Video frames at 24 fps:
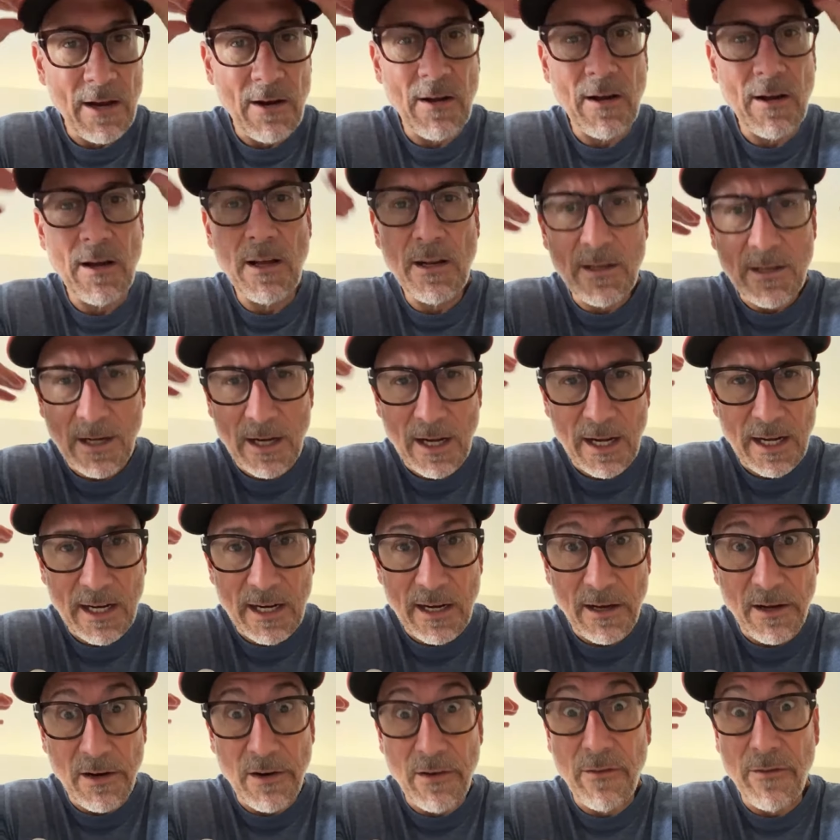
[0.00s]
on. The guy
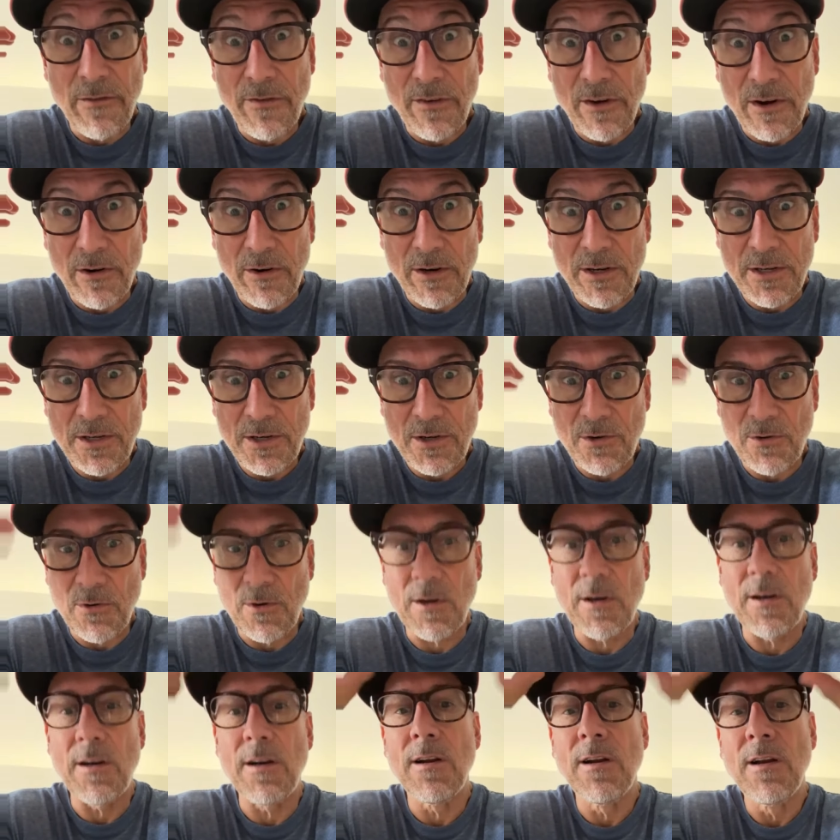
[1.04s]
cut it very
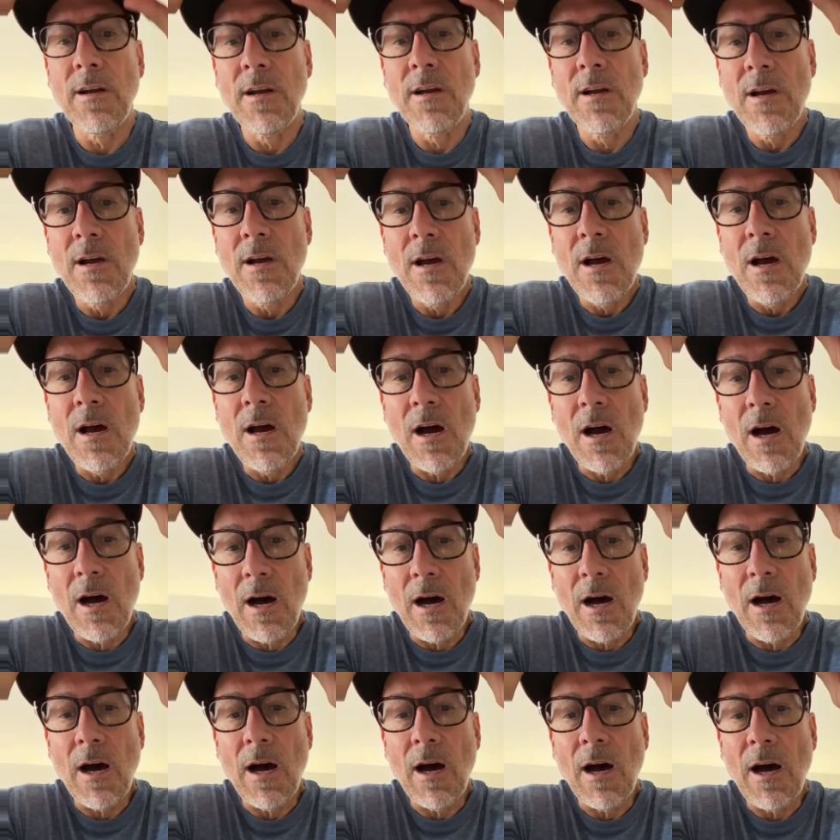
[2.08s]
short.
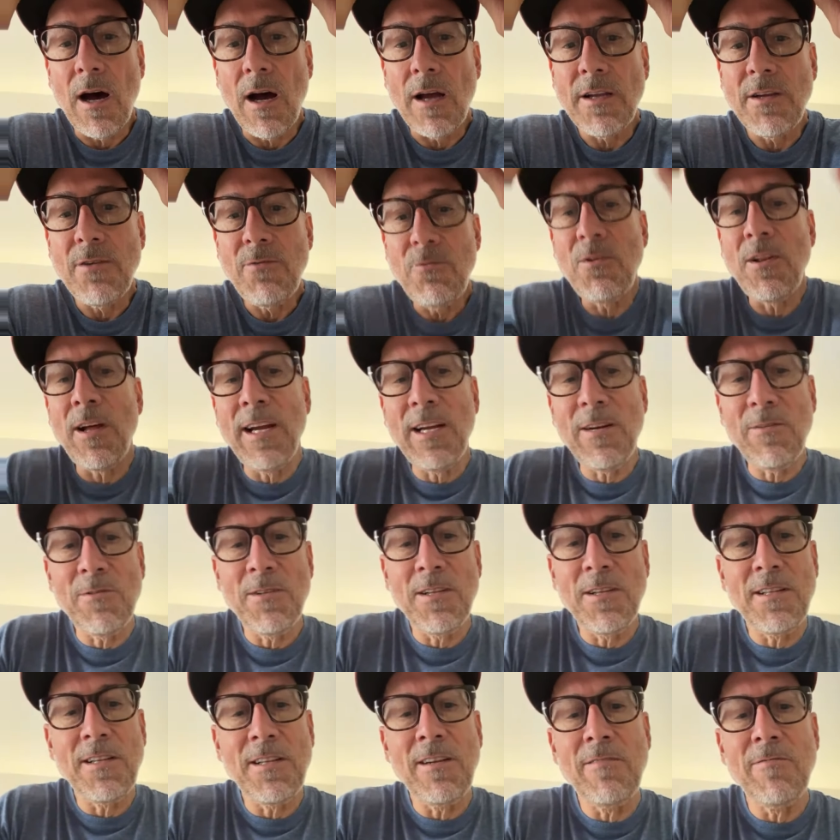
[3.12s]
You like when the
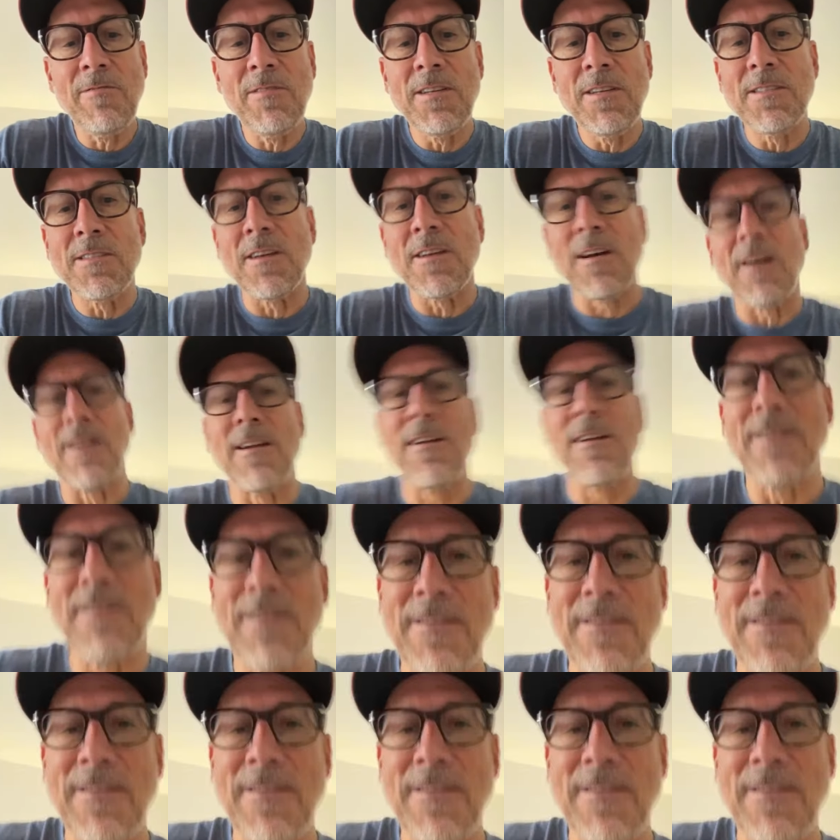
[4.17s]
TV's on.